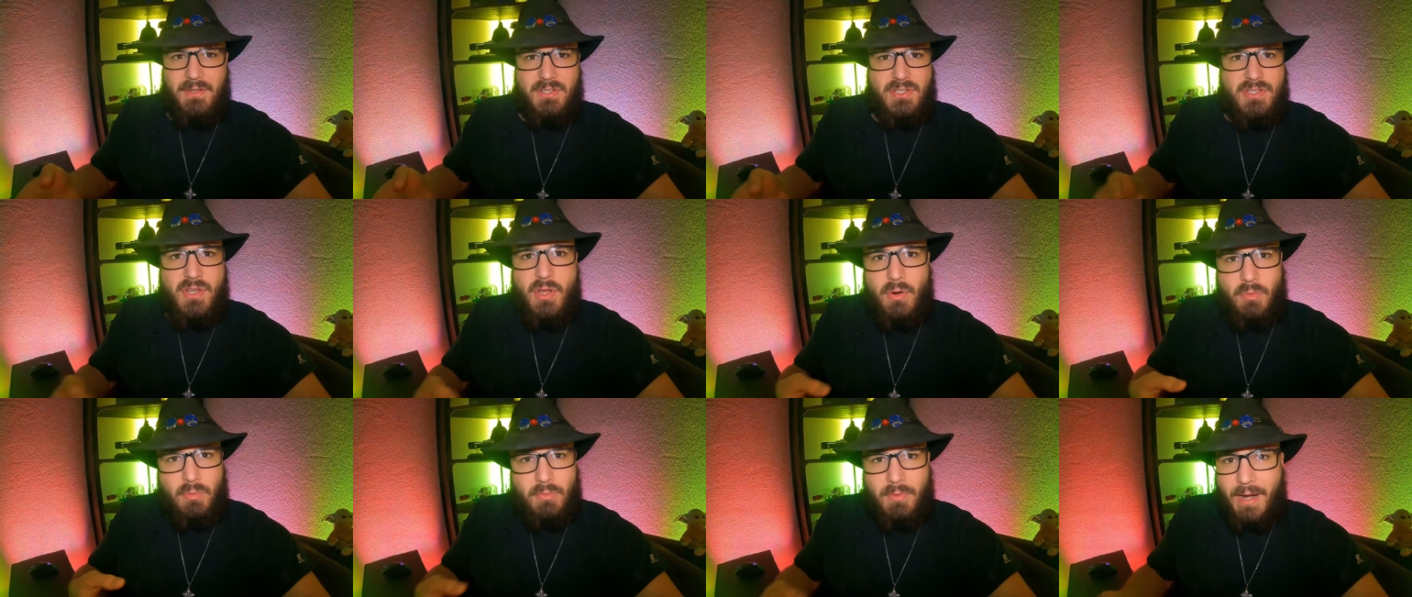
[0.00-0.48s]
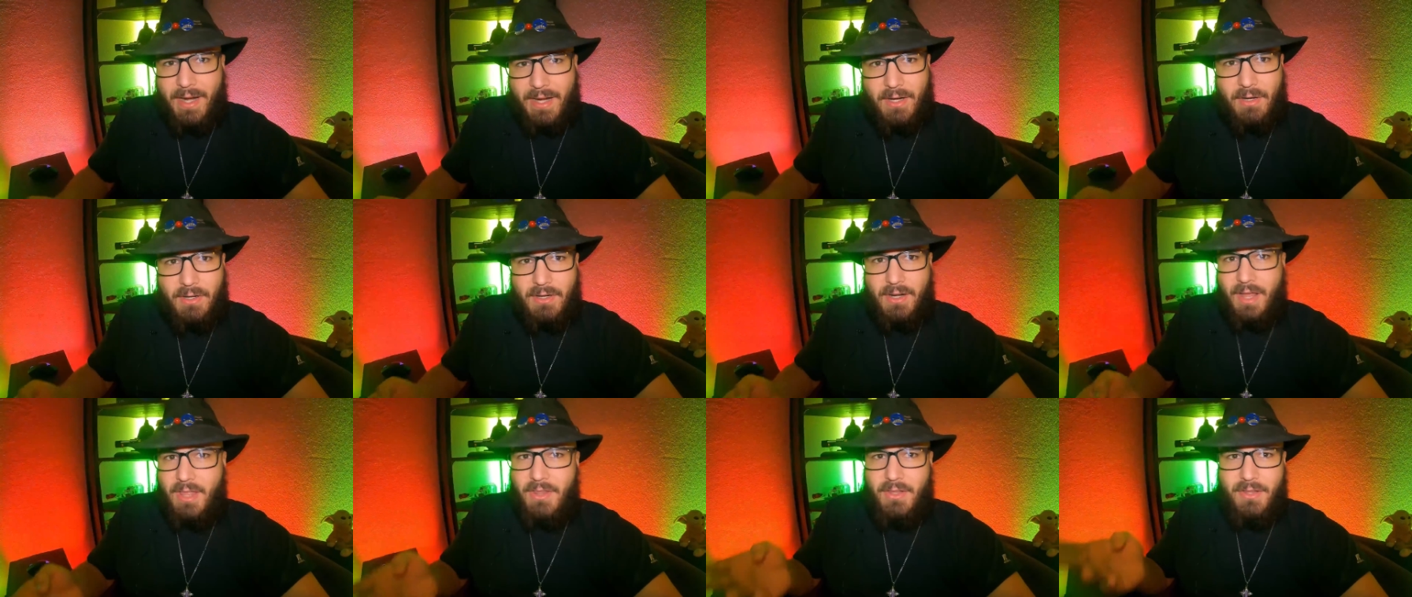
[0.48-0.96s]
there's no
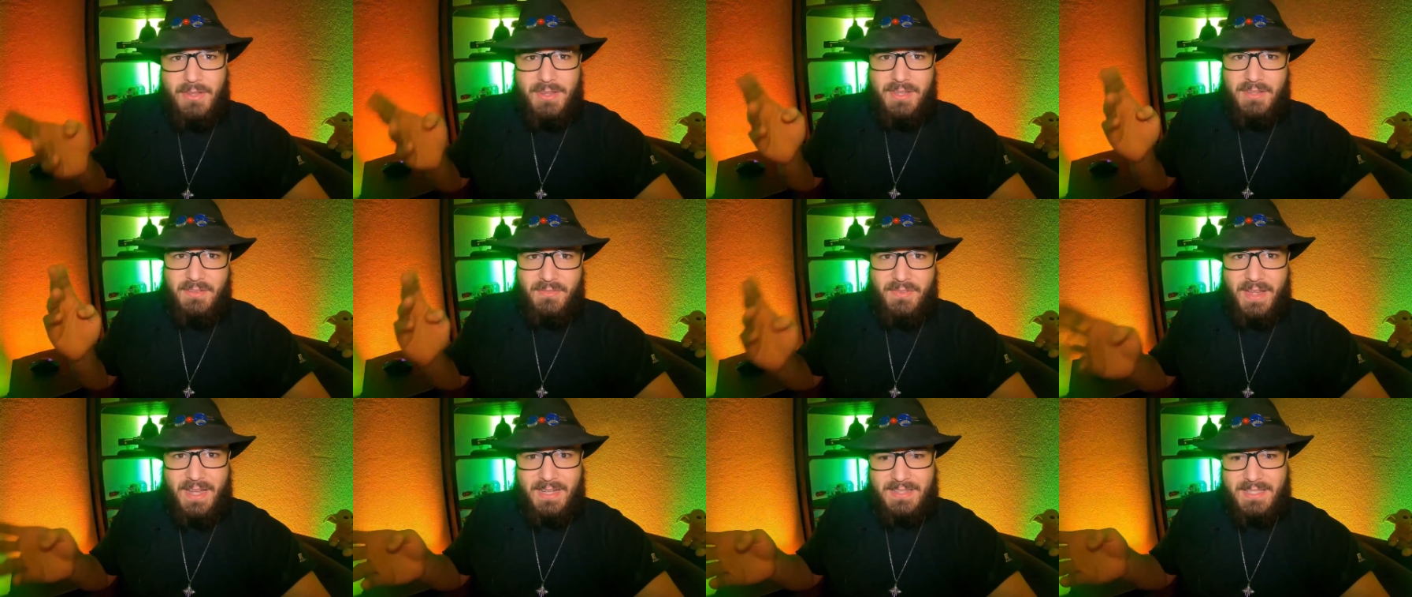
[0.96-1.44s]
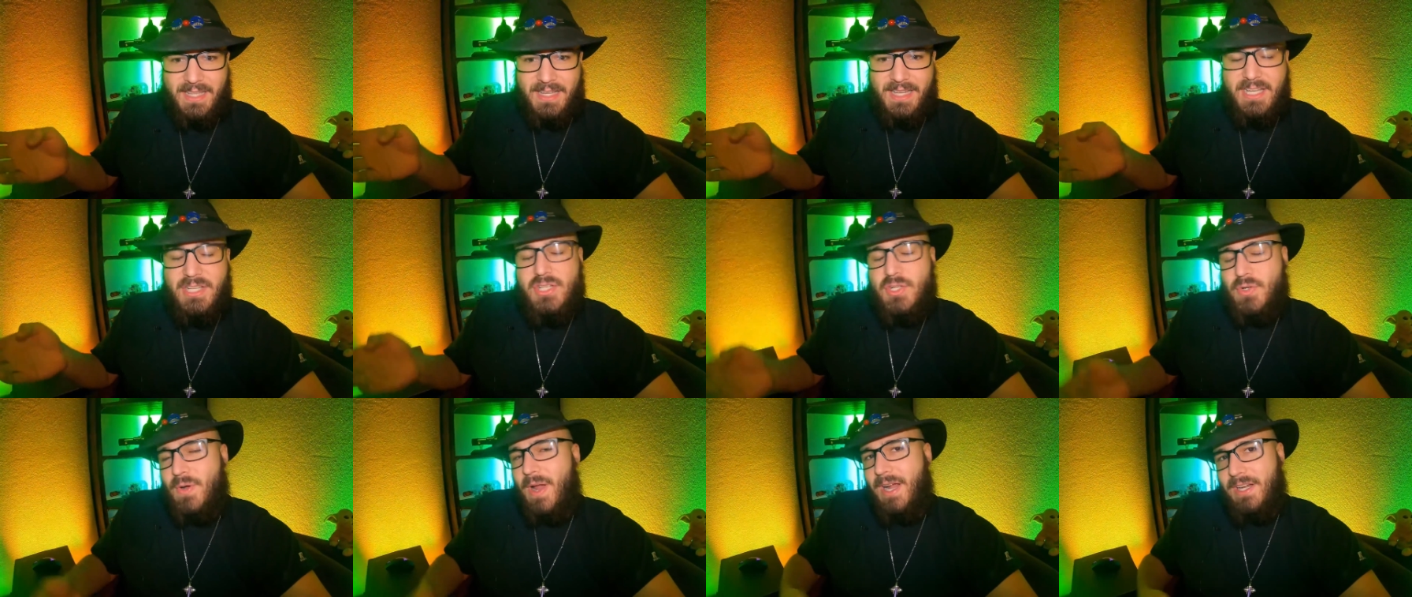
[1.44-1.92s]
record other than the fact that
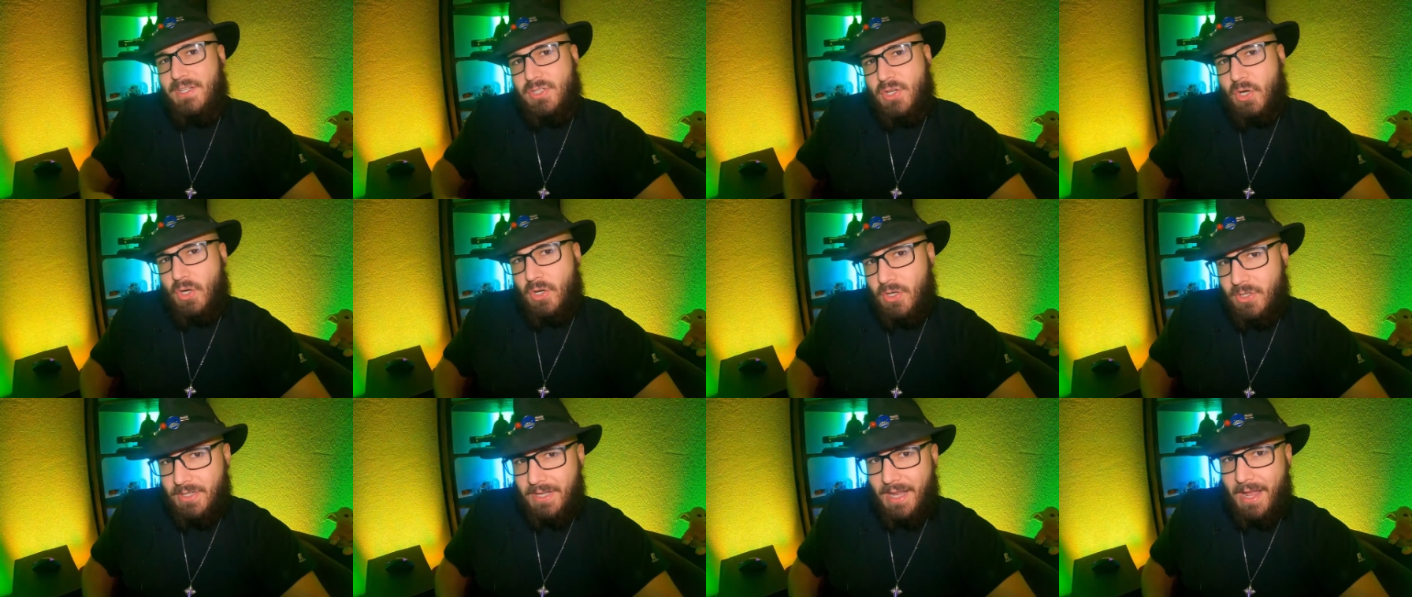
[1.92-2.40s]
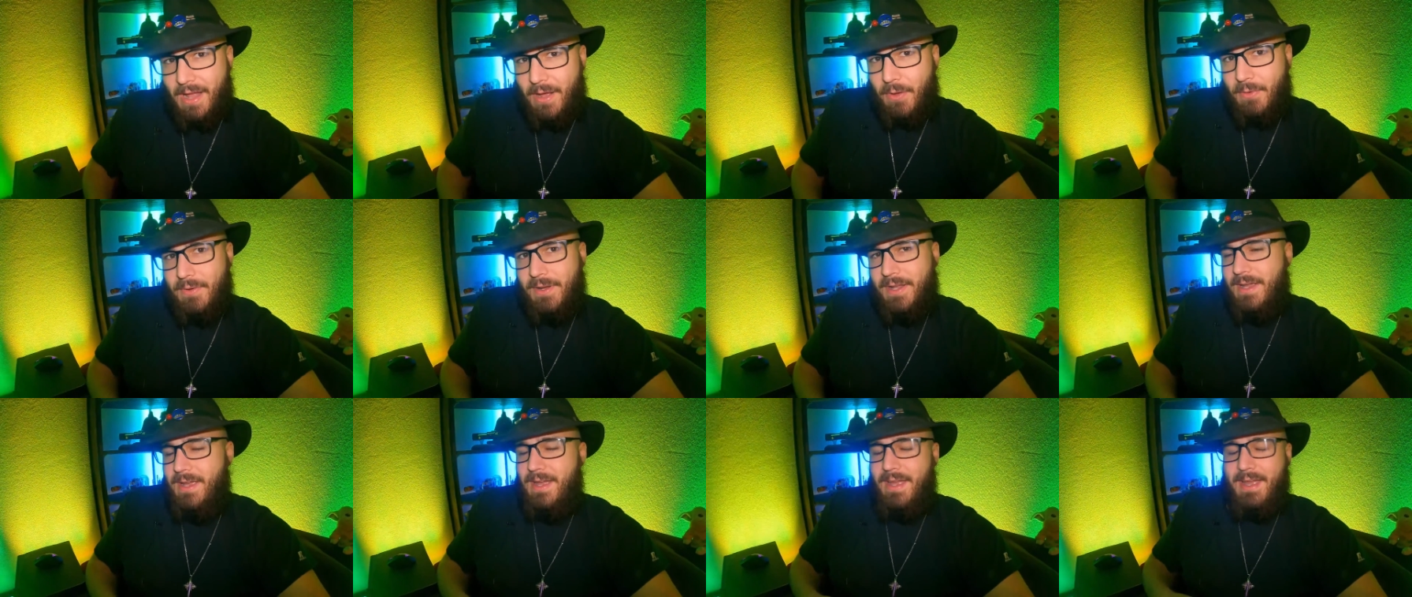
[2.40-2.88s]
he tracked her
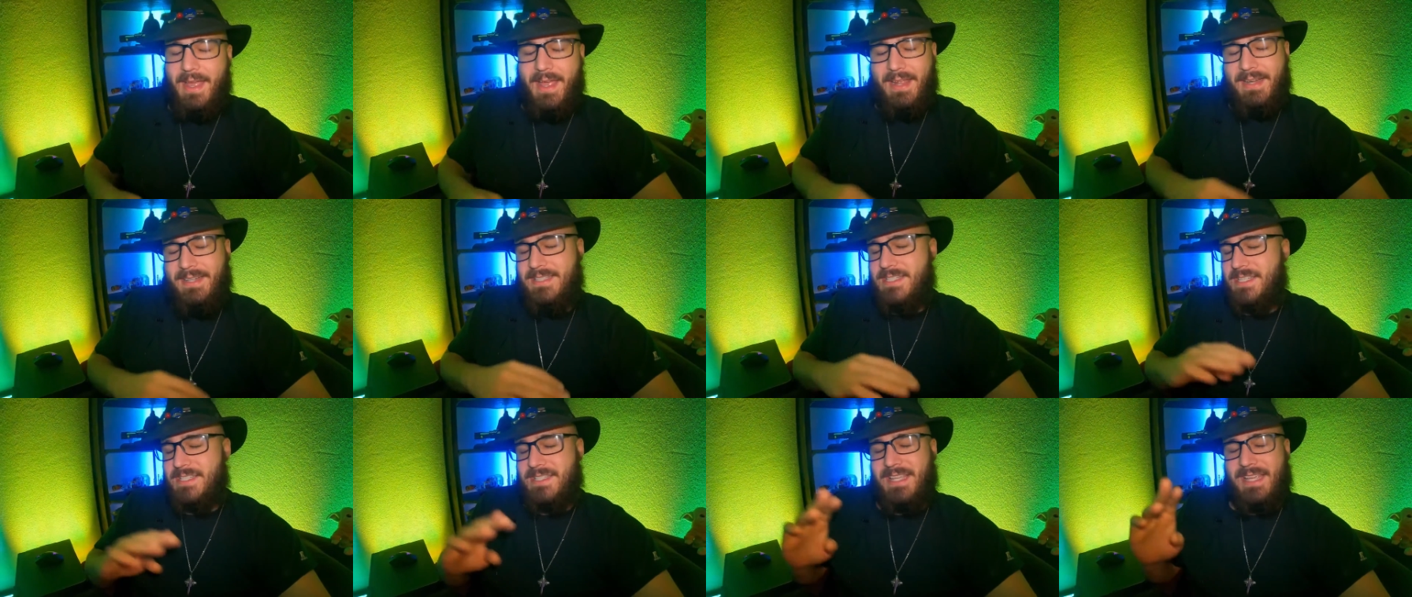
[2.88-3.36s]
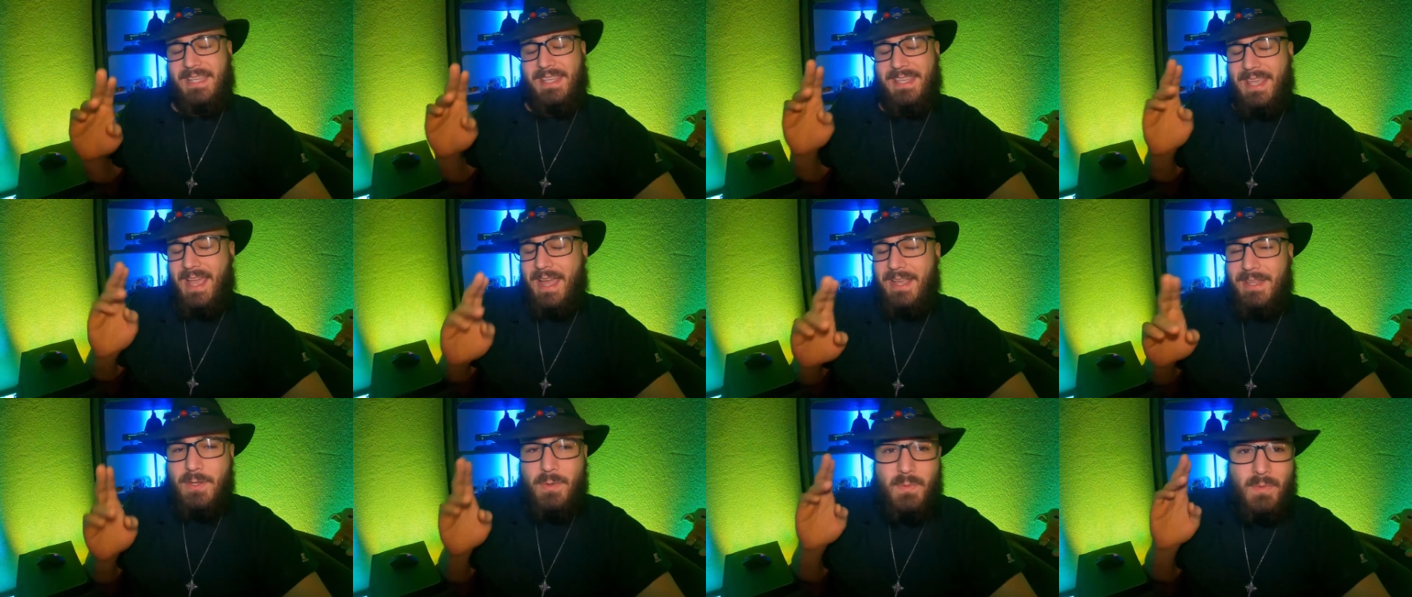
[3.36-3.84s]
down. And it's just
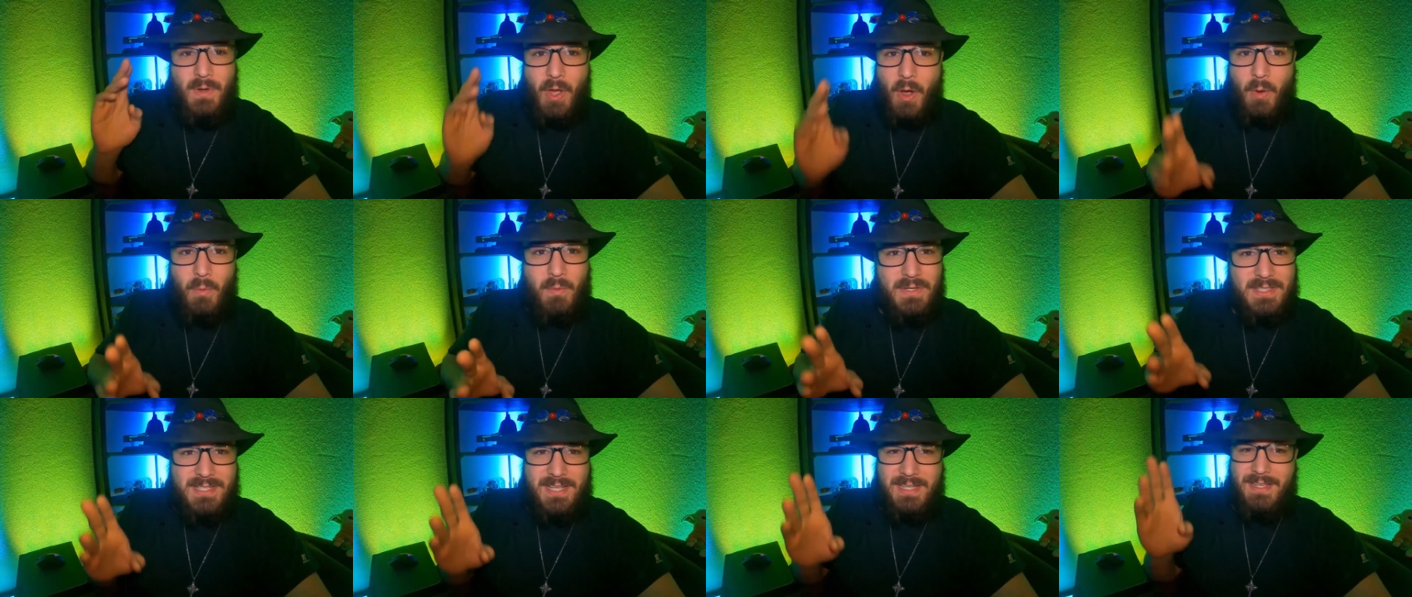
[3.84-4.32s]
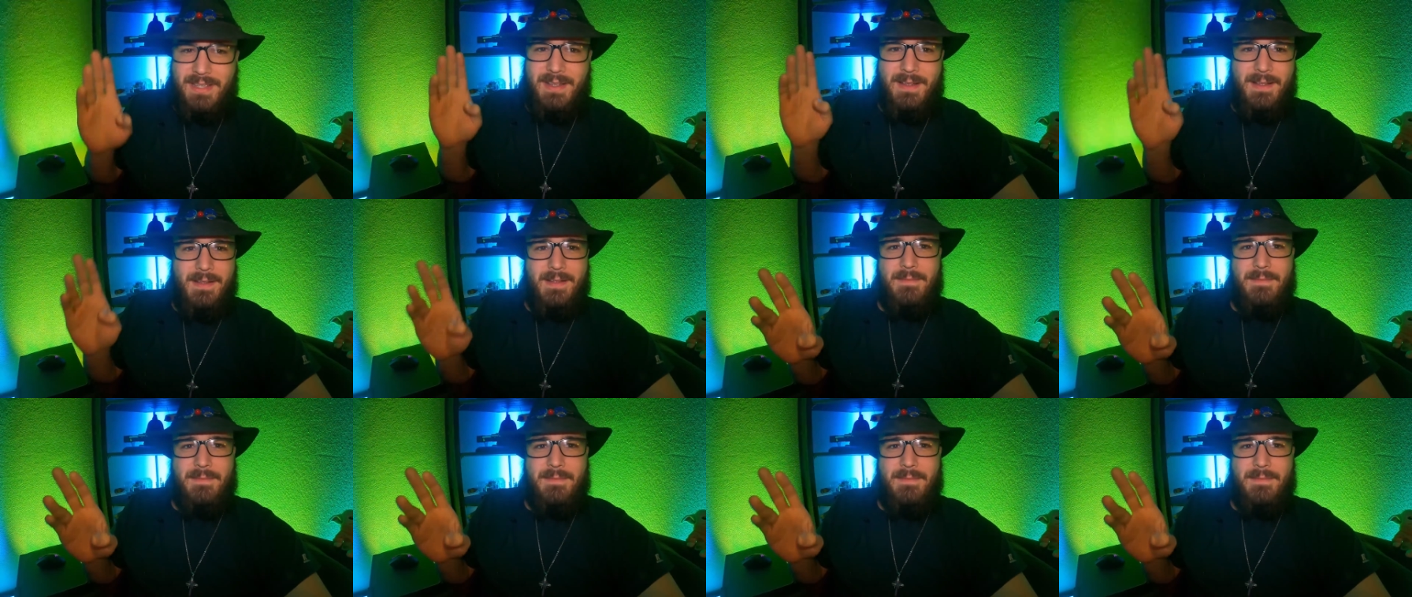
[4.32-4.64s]
like, yeah, you know what's